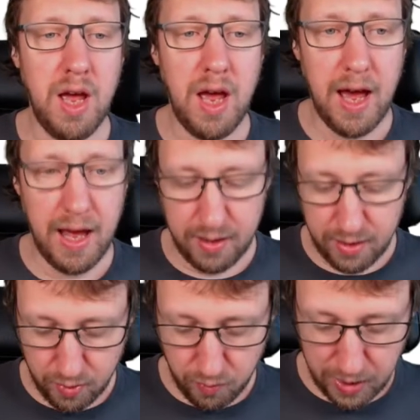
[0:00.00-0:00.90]

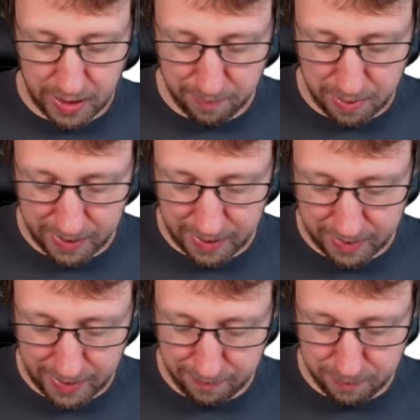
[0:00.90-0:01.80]
And we can plug in the
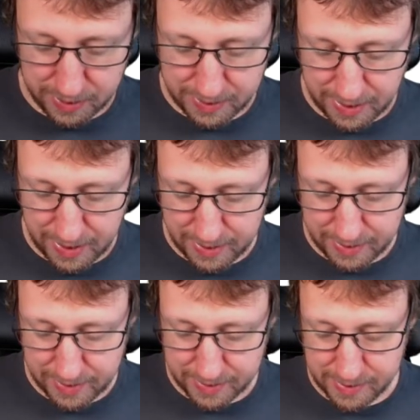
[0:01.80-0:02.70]
numbers, and
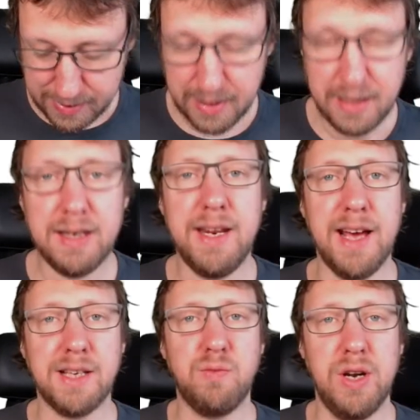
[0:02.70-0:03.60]
this is the
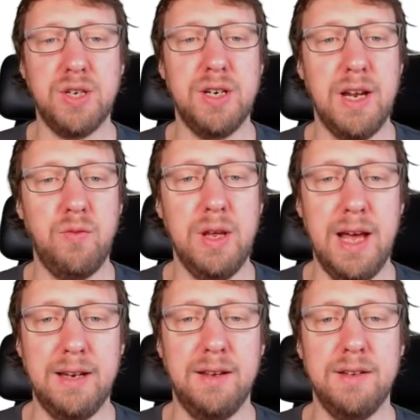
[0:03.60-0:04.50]
expression that we
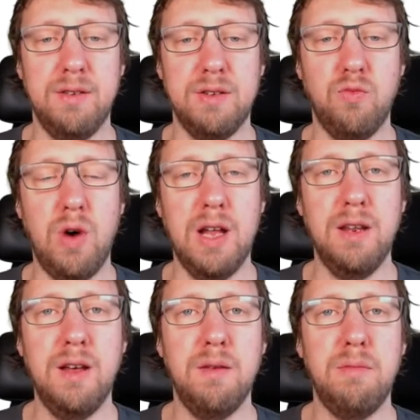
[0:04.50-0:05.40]
get.
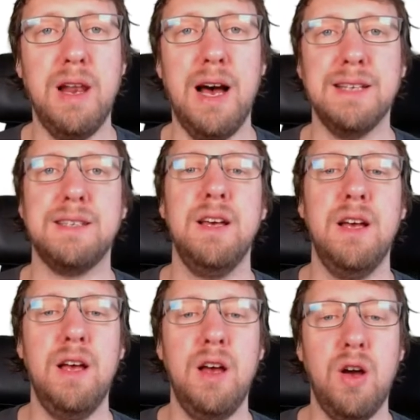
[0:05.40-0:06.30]
1 plus
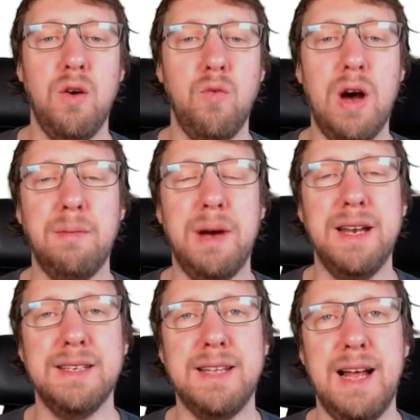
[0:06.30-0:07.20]
1
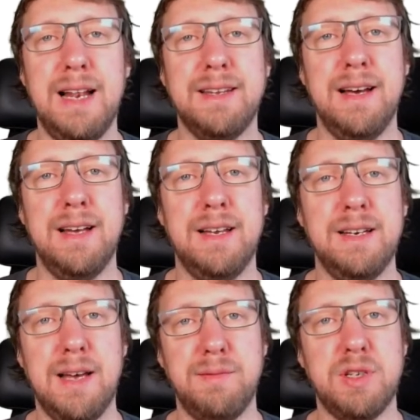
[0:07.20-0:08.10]
minus delta
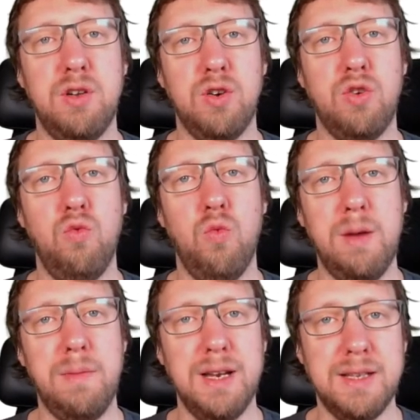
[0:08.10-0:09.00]
times log 2, 1
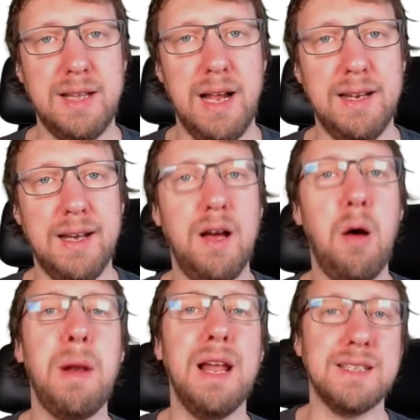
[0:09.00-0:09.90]
minus delta,
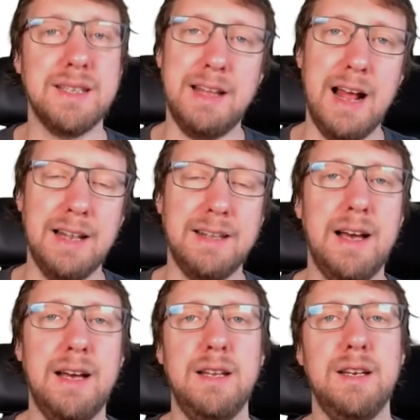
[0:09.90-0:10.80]
plus
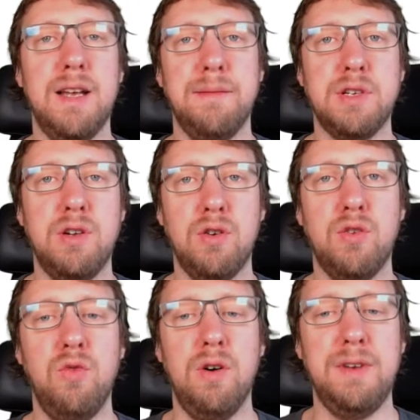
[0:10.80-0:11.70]
delta times log
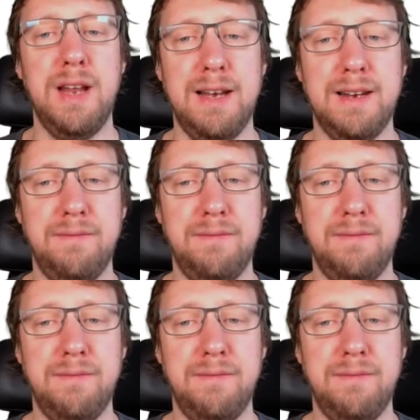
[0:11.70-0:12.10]
2 of delta.